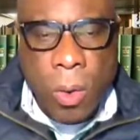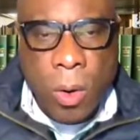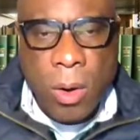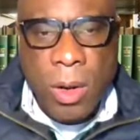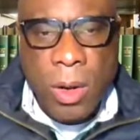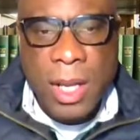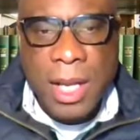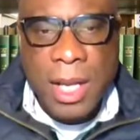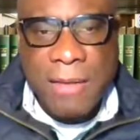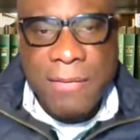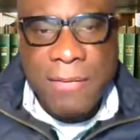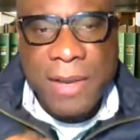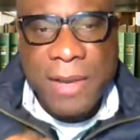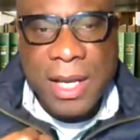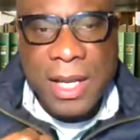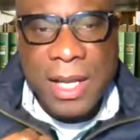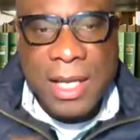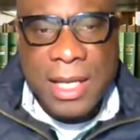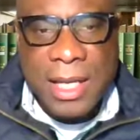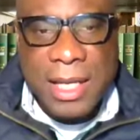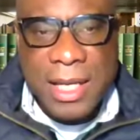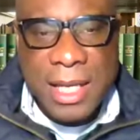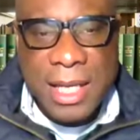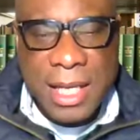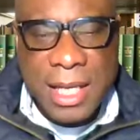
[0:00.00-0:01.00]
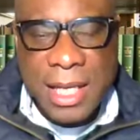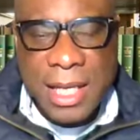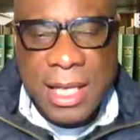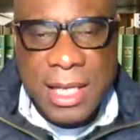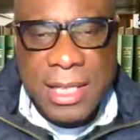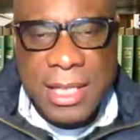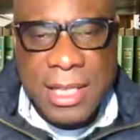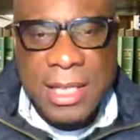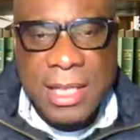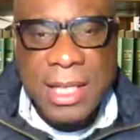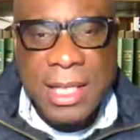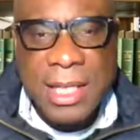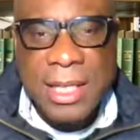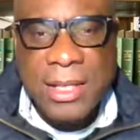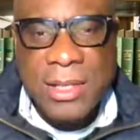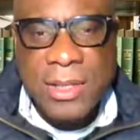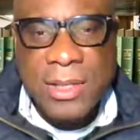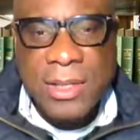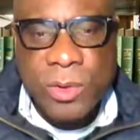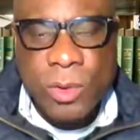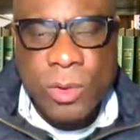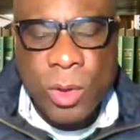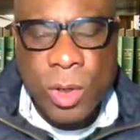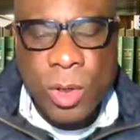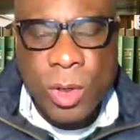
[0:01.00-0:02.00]
or if it needs
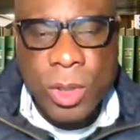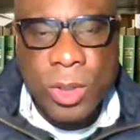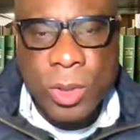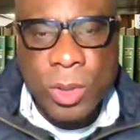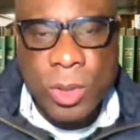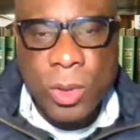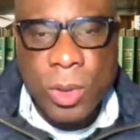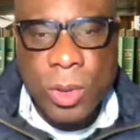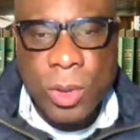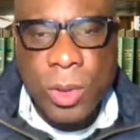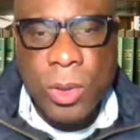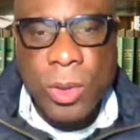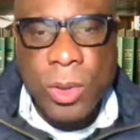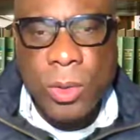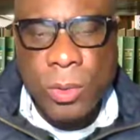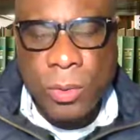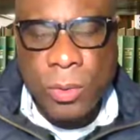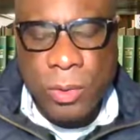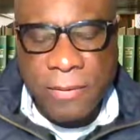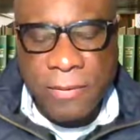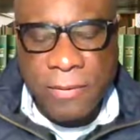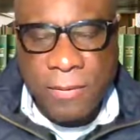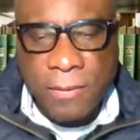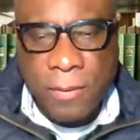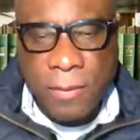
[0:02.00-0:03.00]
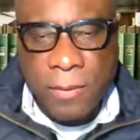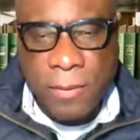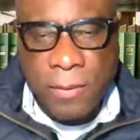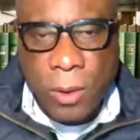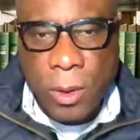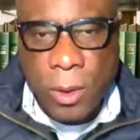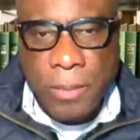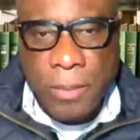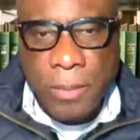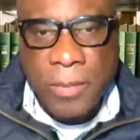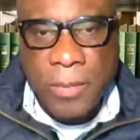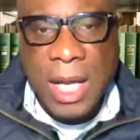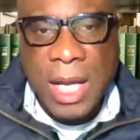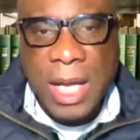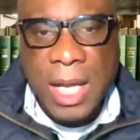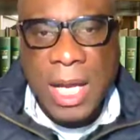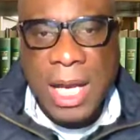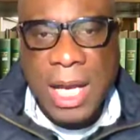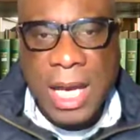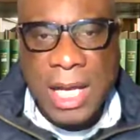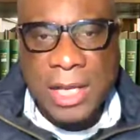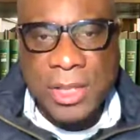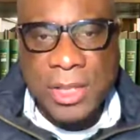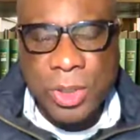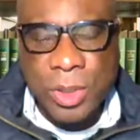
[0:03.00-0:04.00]
structural reform
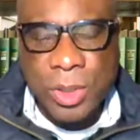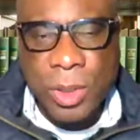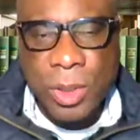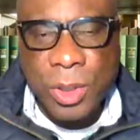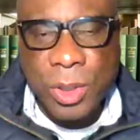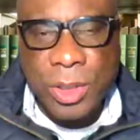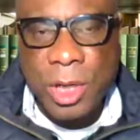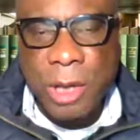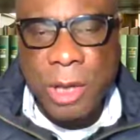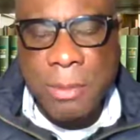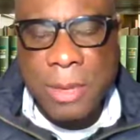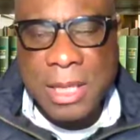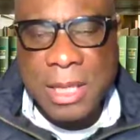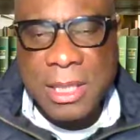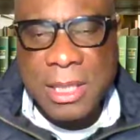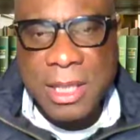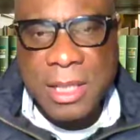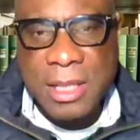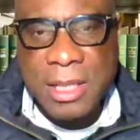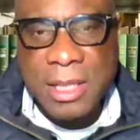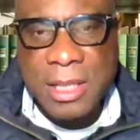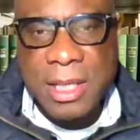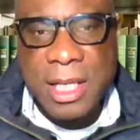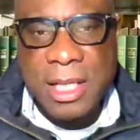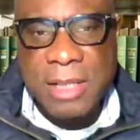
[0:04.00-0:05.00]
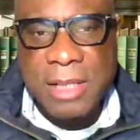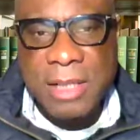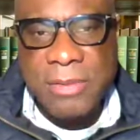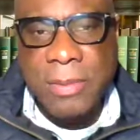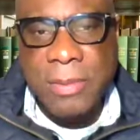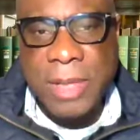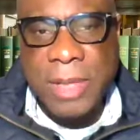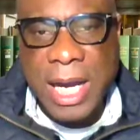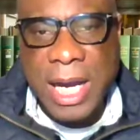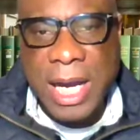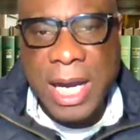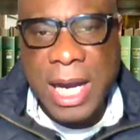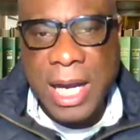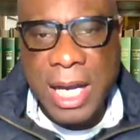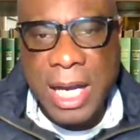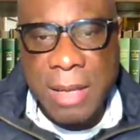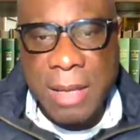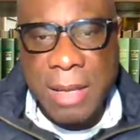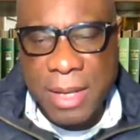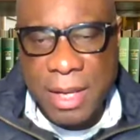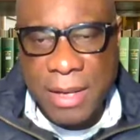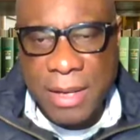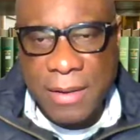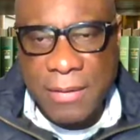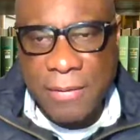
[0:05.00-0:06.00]
and short-term assistance from the
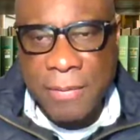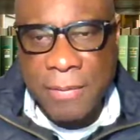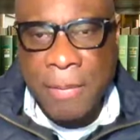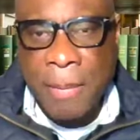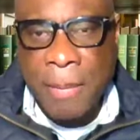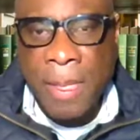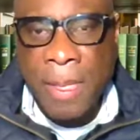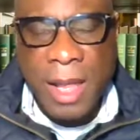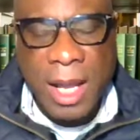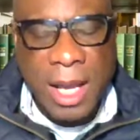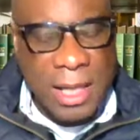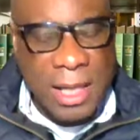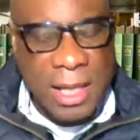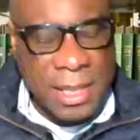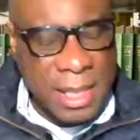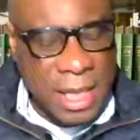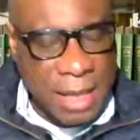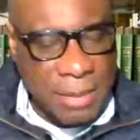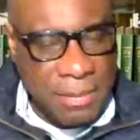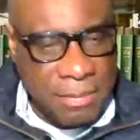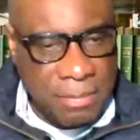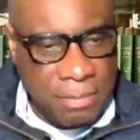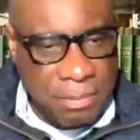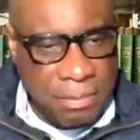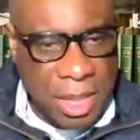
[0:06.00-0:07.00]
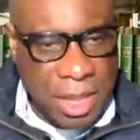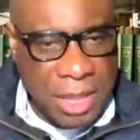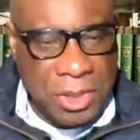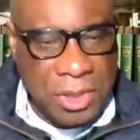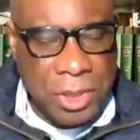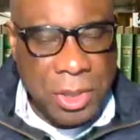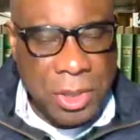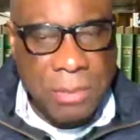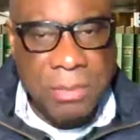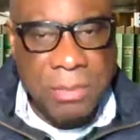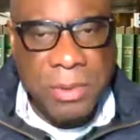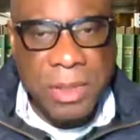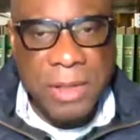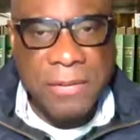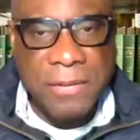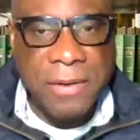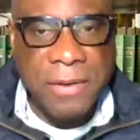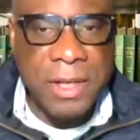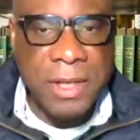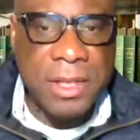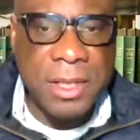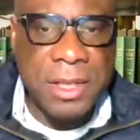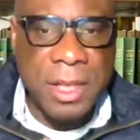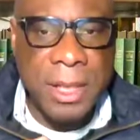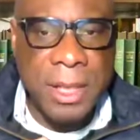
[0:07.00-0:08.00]
IMF. As I mentioned
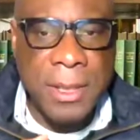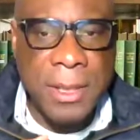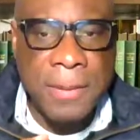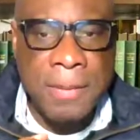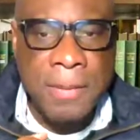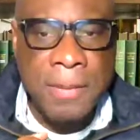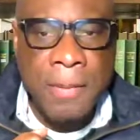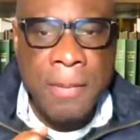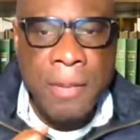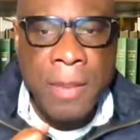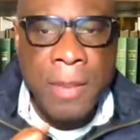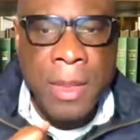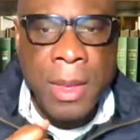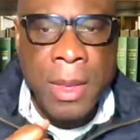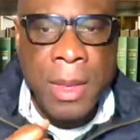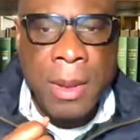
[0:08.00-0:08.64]
previously,